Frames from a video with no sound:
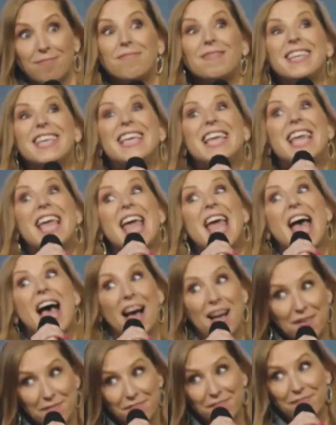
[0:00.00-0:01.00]

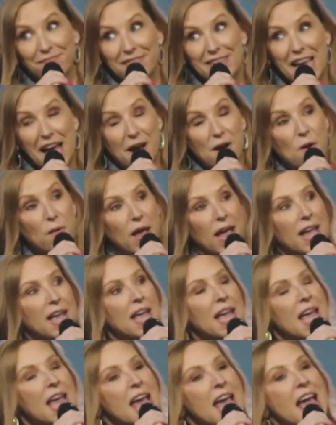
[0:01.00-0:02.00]
Yeah, yeah, okay
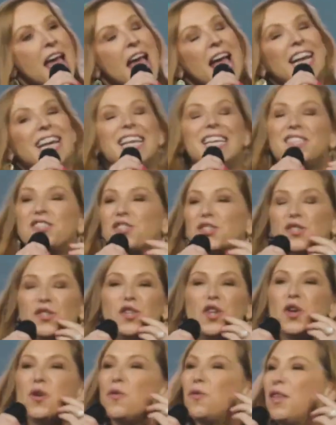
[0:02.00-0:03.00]
and he's just
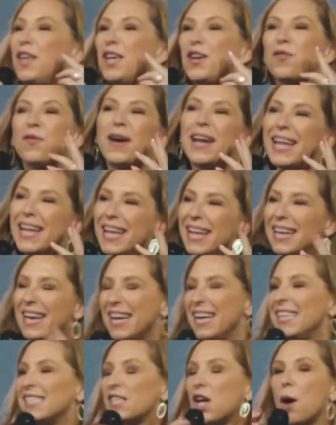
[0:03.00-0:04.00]
toothy grin and
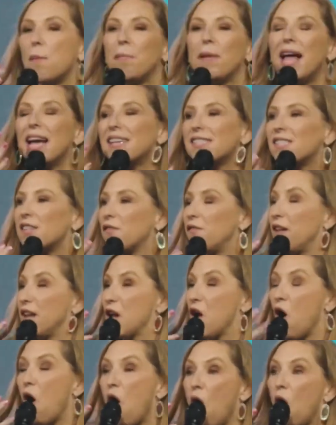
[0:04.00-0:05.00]
he's got black stuff like
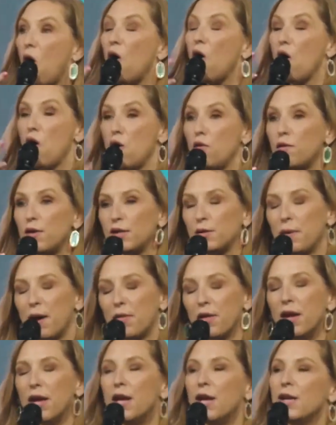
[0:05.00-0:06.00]
all over his
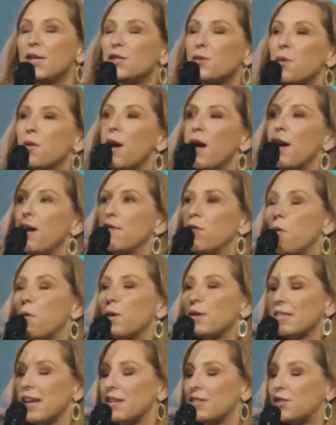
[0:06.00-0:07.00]
mouth. So, of
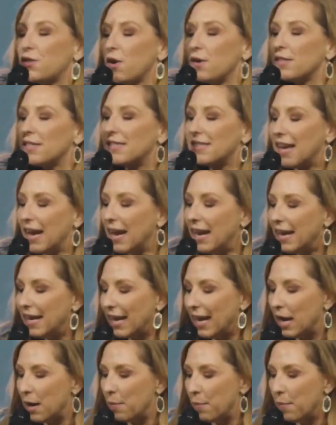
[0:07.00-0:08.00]
course, I start scanning
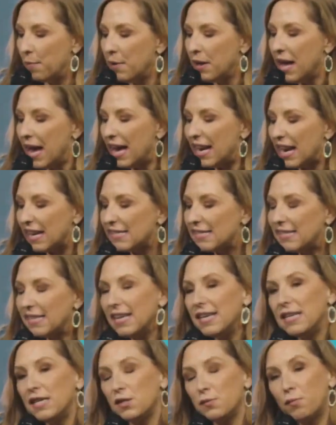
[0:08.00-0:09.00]
him and I see
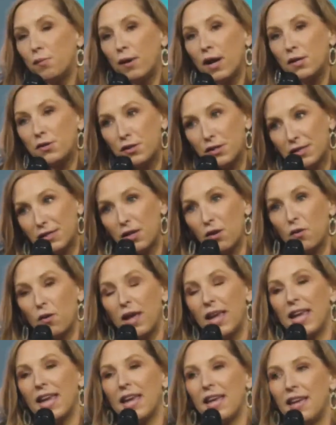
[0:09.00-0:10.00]
in his precious little
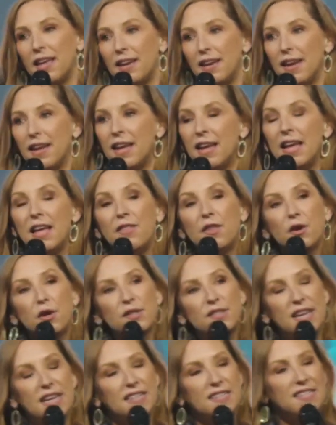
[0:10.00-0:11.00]
hand there
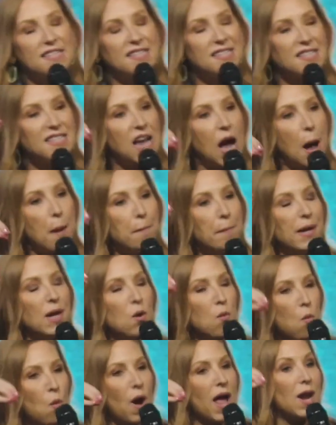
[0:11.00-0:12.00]
is a
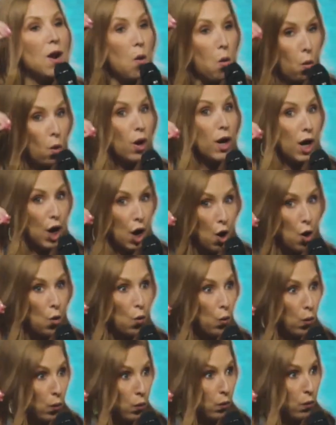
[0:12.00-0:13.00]
sopping wet Oreo.